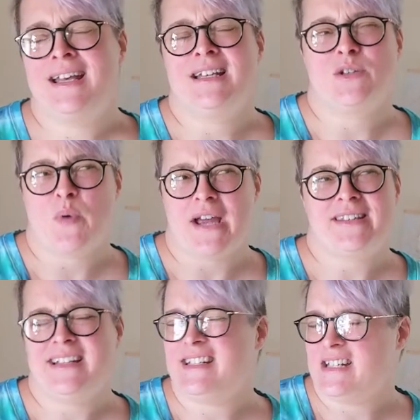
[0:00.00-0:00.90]

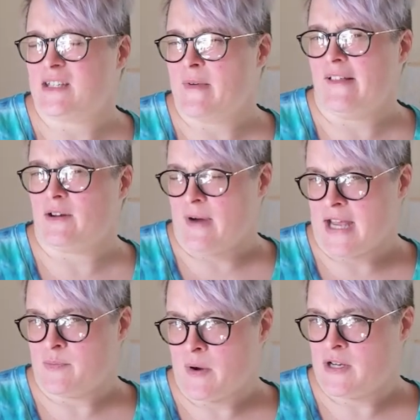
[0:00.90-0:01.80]
surprisingly didn't smell like
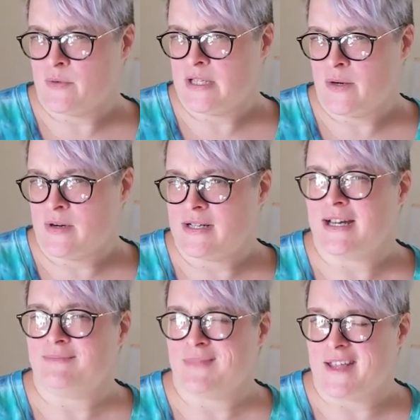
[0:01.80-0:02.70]
raspberries when they were
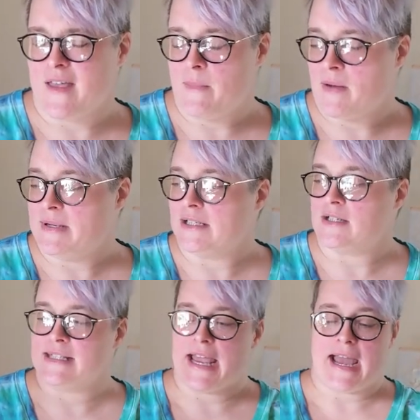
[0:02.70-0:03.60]
done, and that made me a little
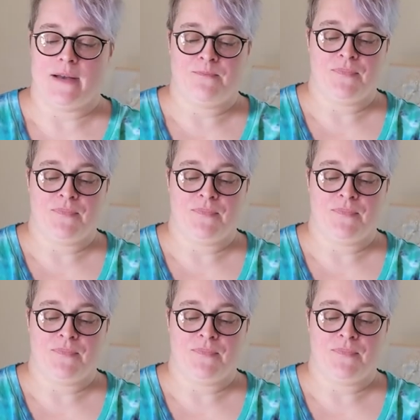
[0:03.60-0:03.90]
sad,